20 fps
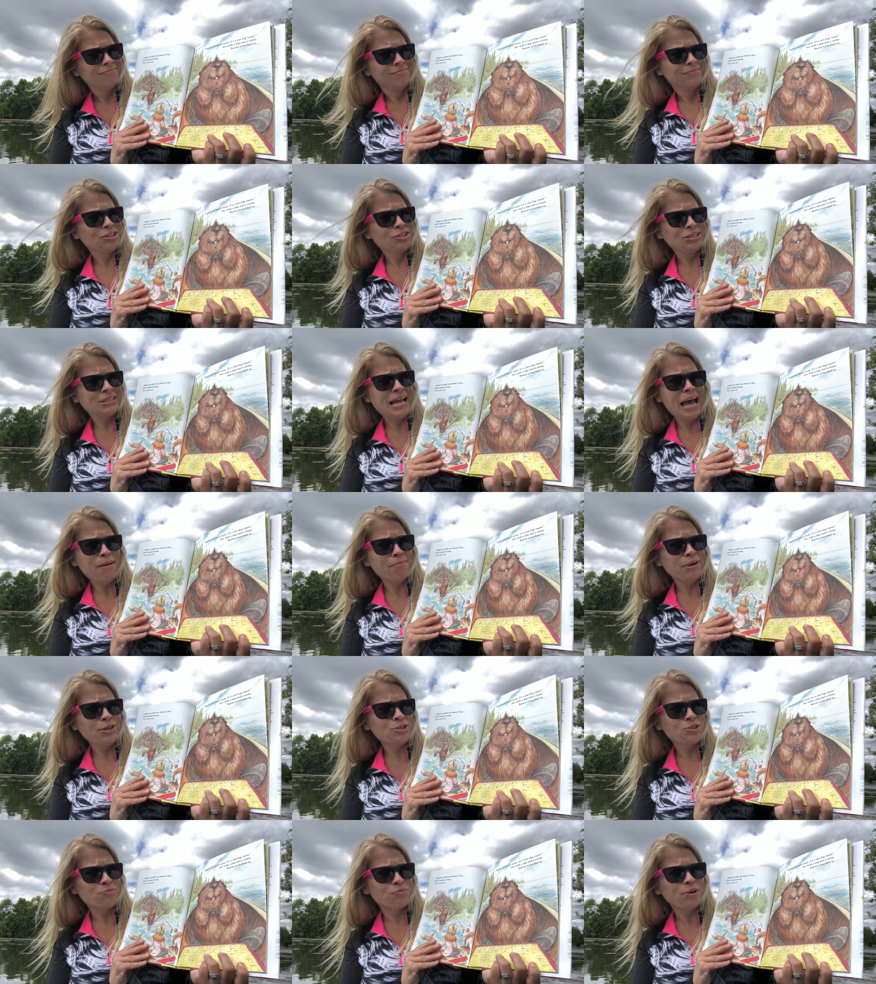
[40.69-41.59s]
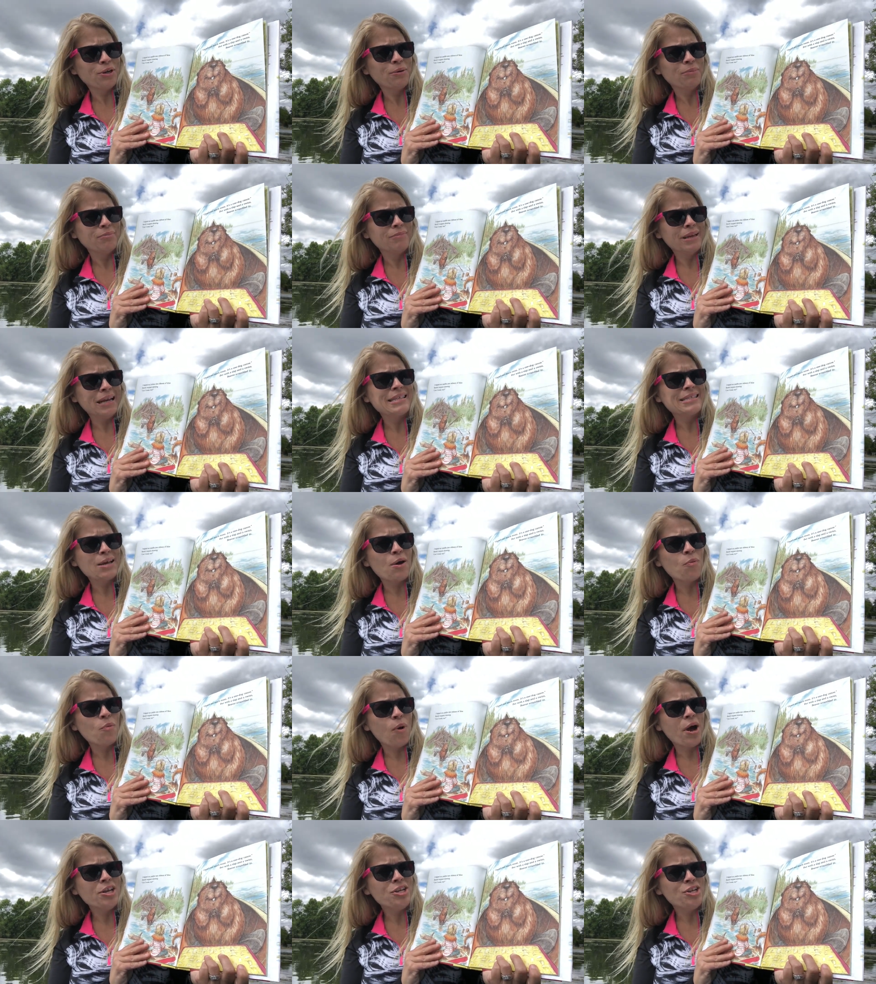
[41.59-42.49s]
There's not much room. It's a
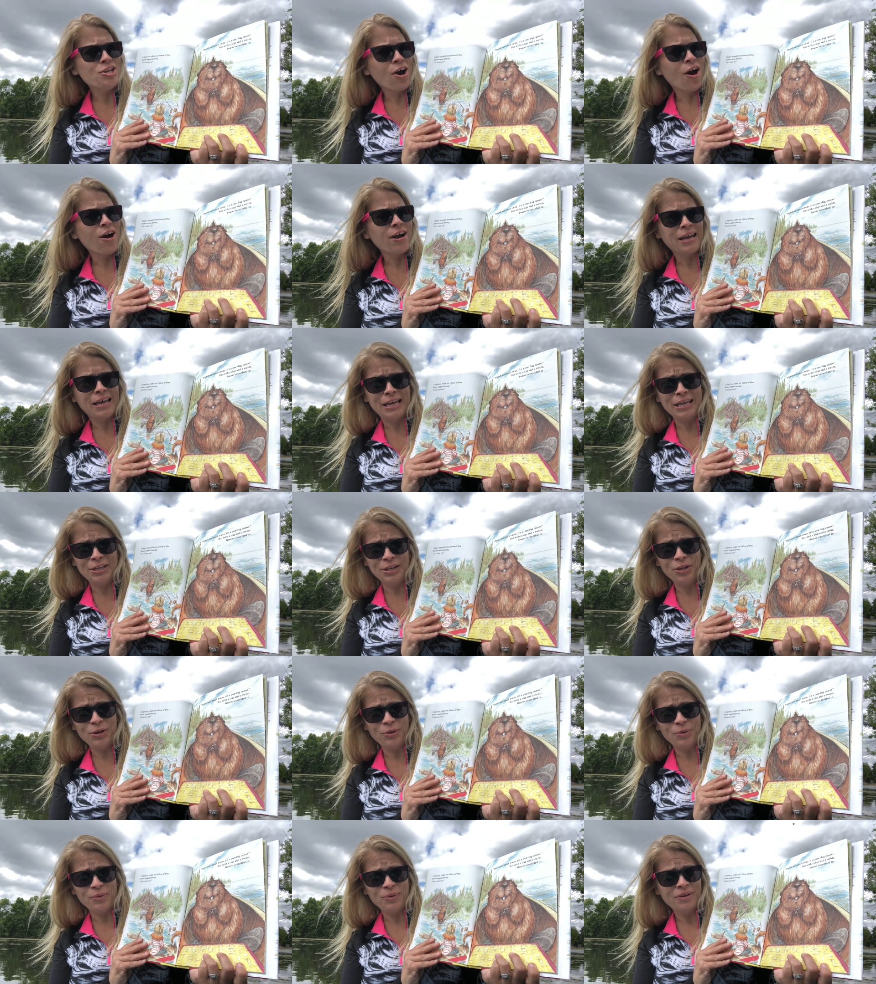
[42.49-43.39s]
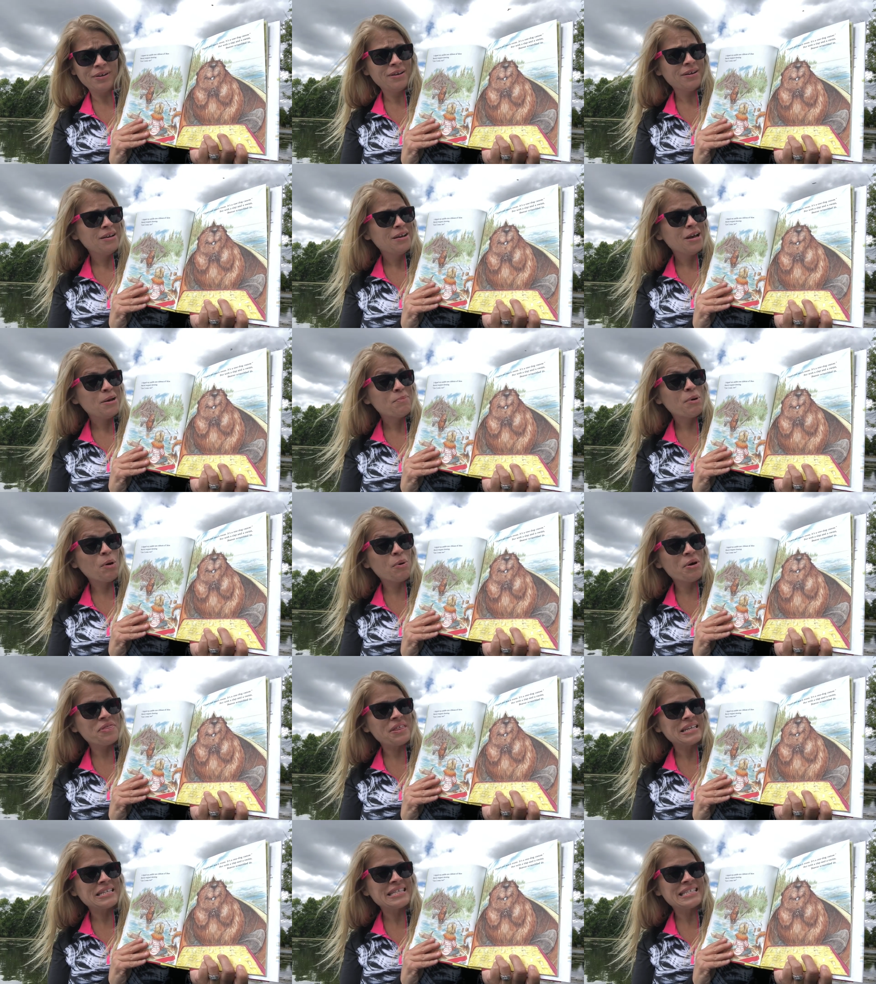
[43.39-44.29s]
one-dog canoe. But
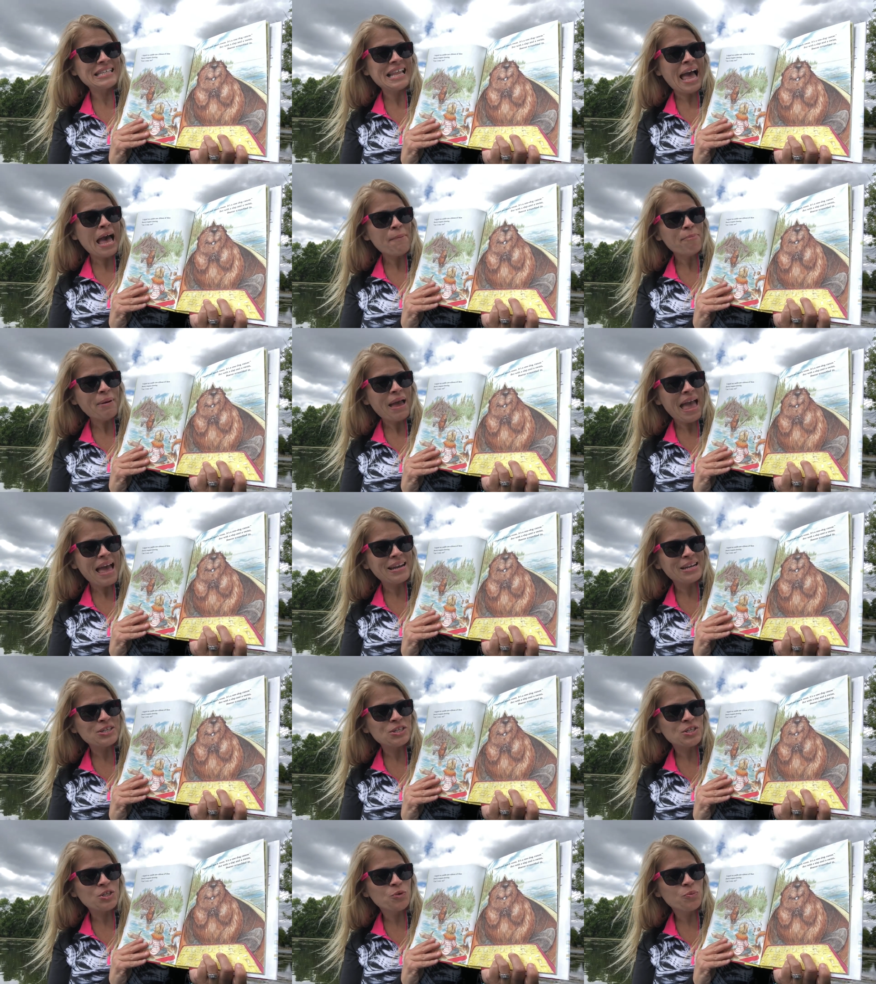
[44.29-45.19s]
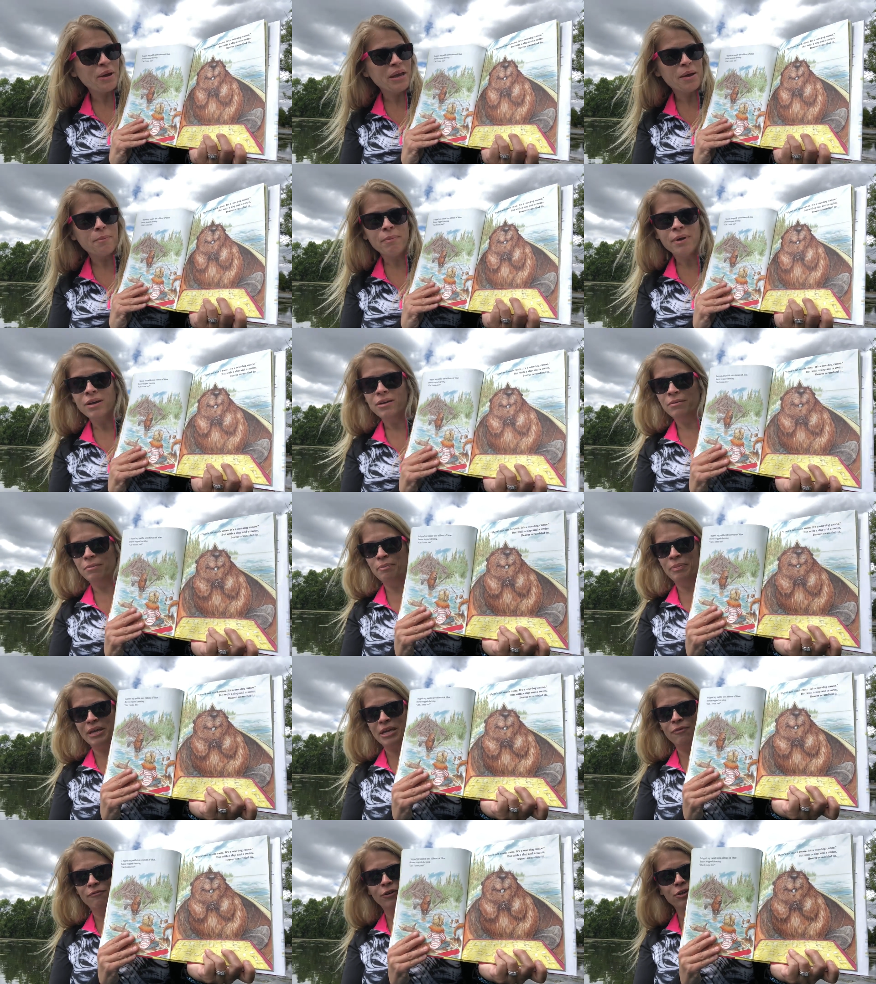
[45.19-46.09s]
with a slap and a swim,
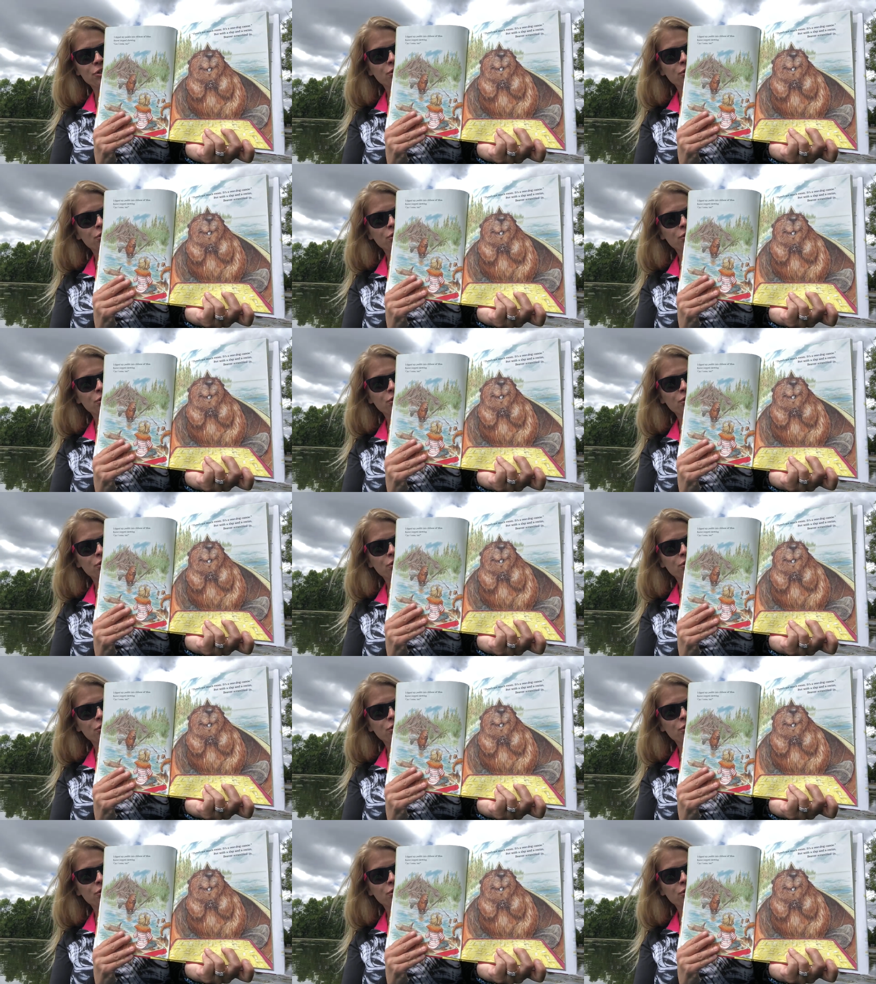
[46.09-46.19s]
Beaver